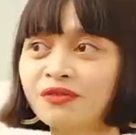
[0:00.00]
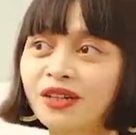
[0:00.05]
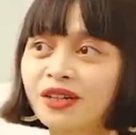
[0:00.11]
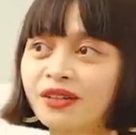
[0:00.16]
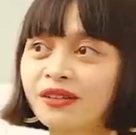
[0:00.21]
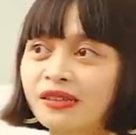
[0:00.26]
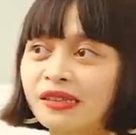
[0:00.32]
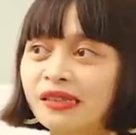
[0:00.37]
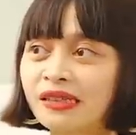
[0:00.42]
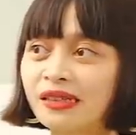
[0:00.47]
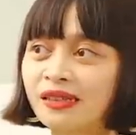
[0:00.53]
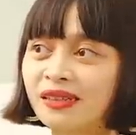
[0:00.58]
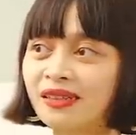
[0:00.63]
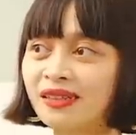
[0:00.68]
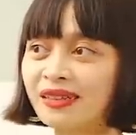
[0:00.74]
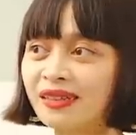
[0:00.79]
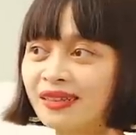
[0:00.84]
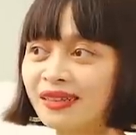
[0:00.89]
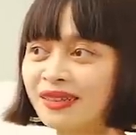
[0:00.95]
very
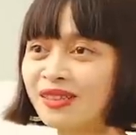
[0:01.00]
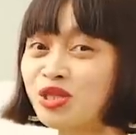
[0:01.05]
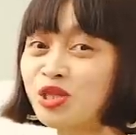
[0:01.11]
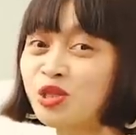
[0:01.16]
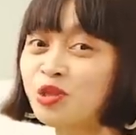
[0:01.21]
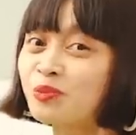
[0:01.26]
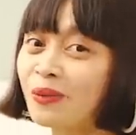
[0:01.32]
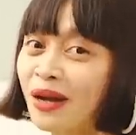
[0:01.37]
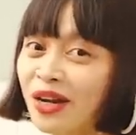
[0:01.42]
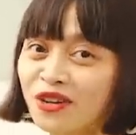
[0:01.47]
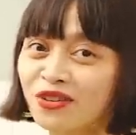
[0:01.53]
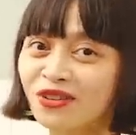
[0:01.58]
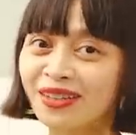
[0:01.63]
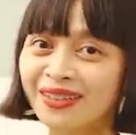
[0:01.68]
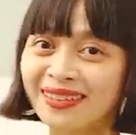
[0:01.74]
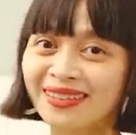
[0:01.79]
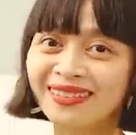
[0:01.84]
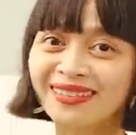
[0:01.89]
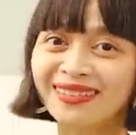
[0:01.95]

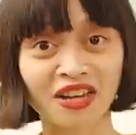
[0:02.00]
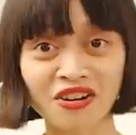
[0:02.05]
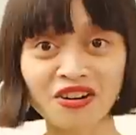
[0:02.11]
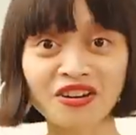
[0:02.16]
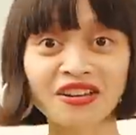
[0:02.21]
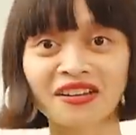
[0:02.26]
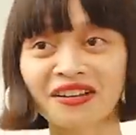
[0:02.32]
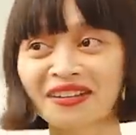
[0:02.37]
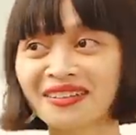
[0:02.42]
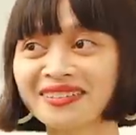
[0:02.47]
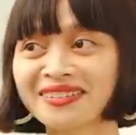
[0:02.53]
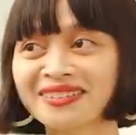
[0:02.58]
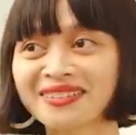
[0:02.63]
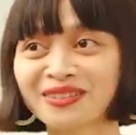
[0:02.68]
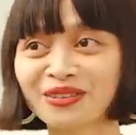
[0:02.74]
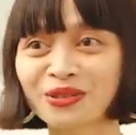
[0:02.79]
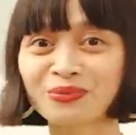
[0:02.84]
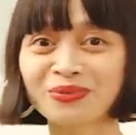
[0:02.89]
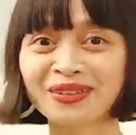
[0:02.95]
inspiring area
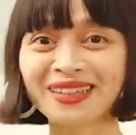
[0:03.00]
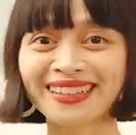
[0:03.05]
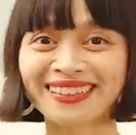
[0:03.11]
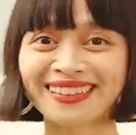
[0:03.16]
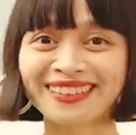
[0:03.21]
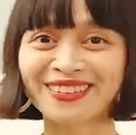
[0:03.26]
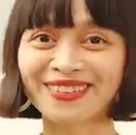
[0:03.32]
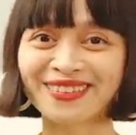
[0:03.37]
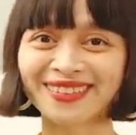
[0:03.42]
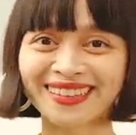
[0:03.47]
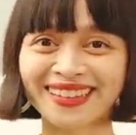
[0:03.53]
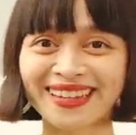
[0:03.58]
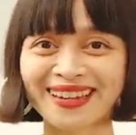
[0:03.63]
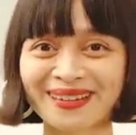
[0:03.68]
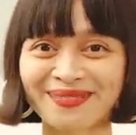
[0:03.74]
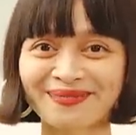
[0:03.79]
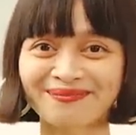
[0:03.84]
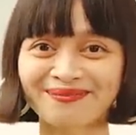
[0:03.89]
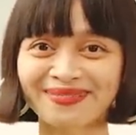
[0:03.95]
to be in all the
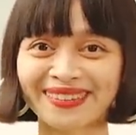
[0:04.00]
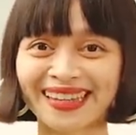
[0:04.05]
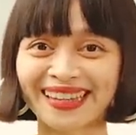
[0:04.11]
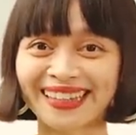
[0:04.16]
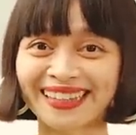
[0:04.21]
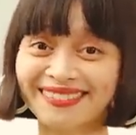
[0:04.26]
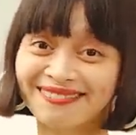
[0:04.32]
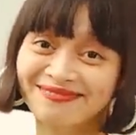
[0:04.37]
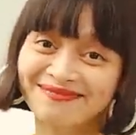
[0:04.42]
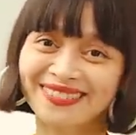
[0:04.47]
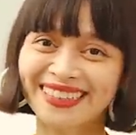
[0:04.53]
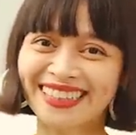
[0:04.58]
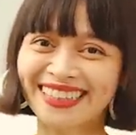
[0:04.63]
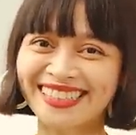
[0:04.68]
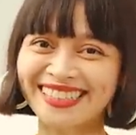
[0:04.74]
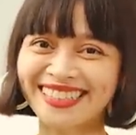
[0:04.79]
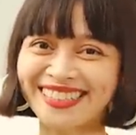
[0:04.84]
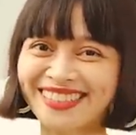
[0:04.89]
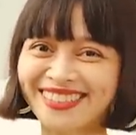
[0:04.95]
time, and
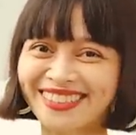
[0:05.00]
let's get